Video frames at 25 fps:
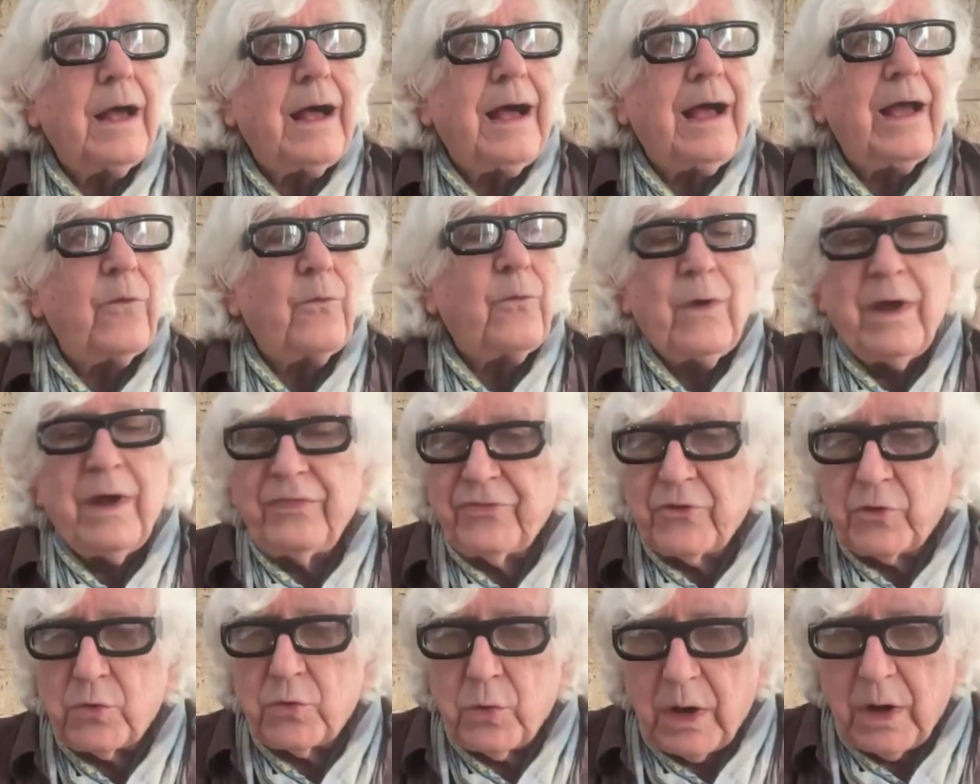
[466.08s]
I
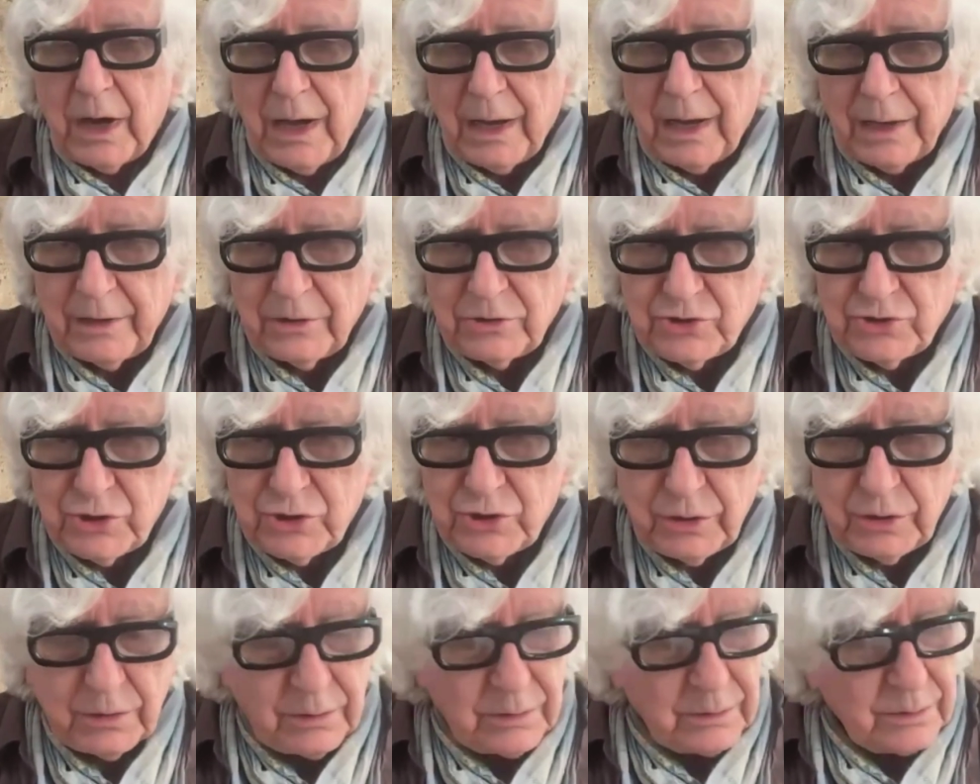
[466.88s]
went through
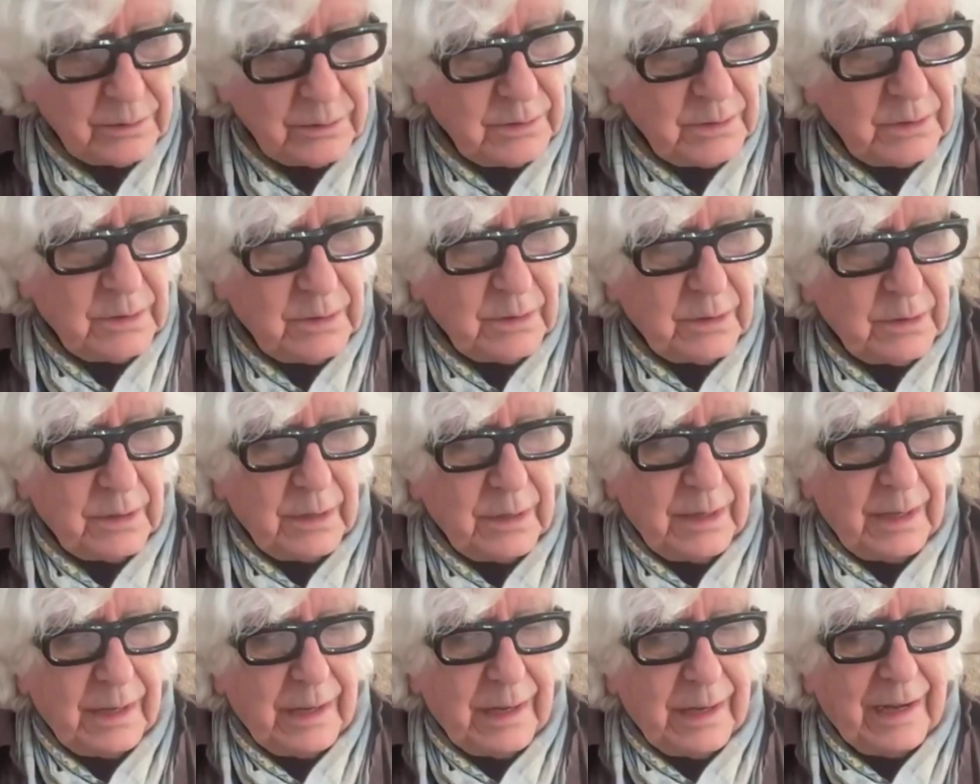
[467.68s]
college.
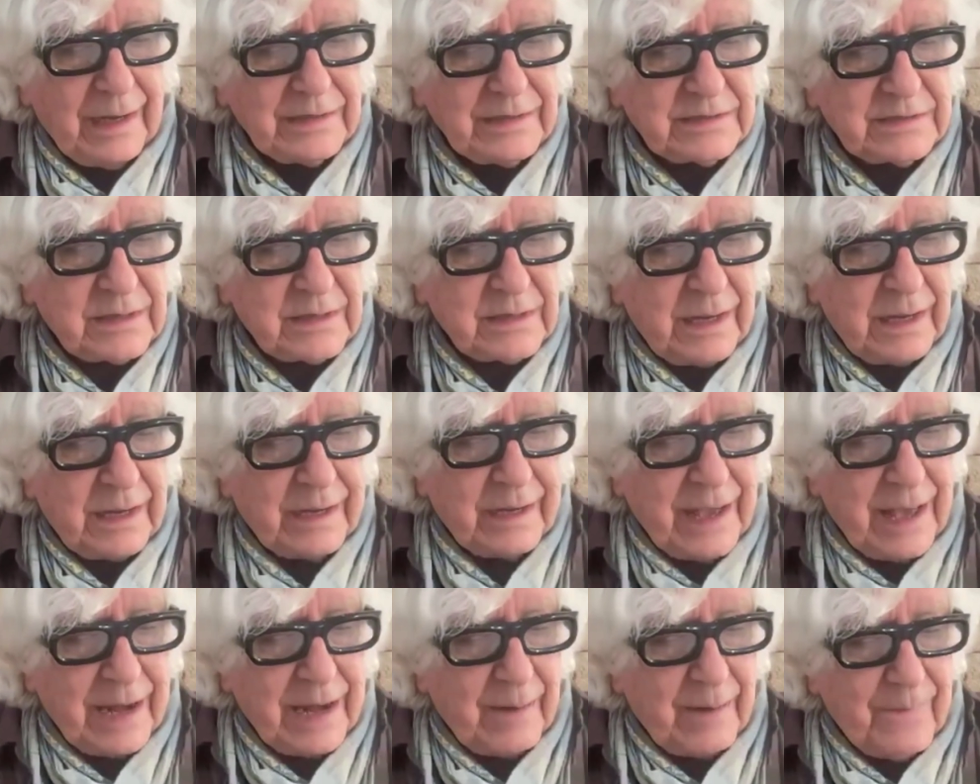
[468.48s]
I
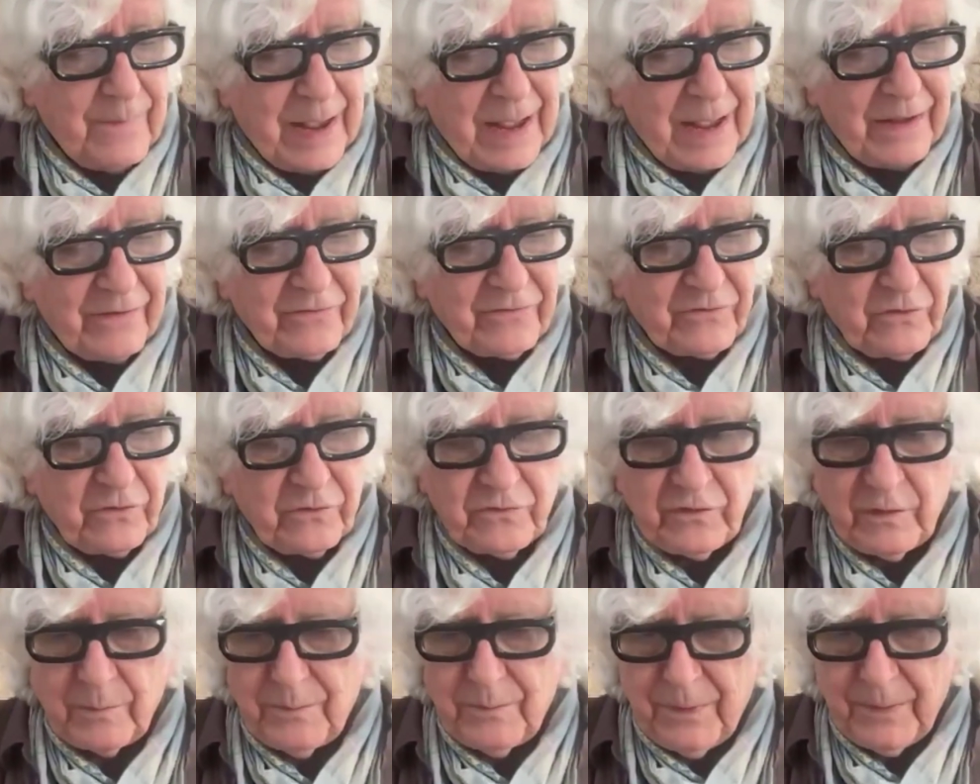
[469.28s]
got a
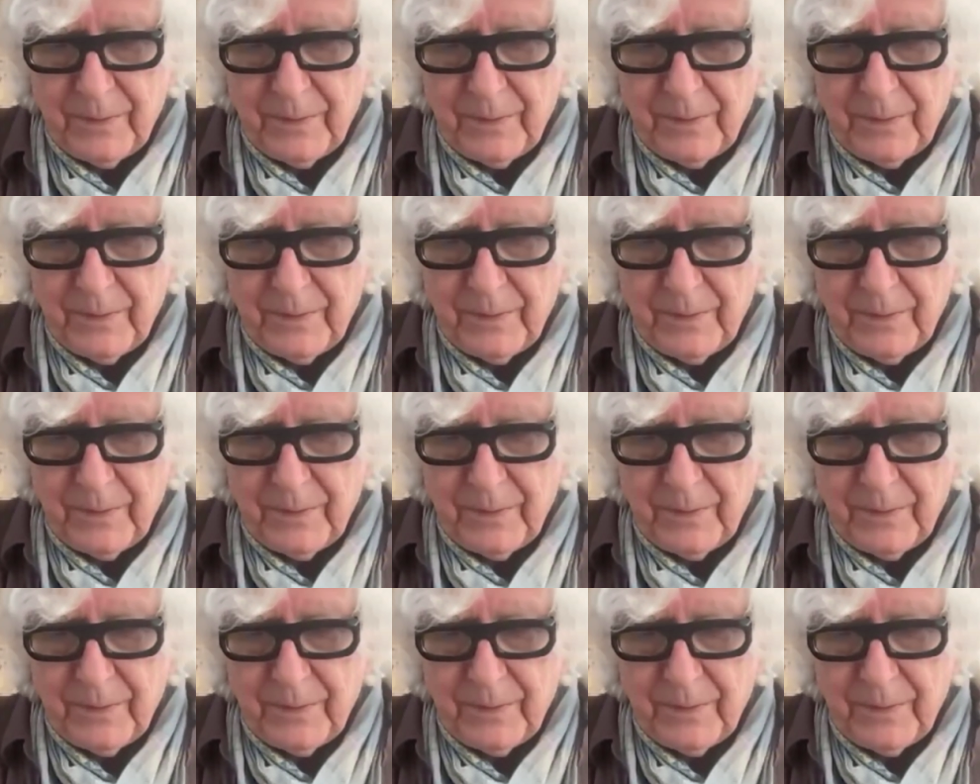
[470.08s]
master's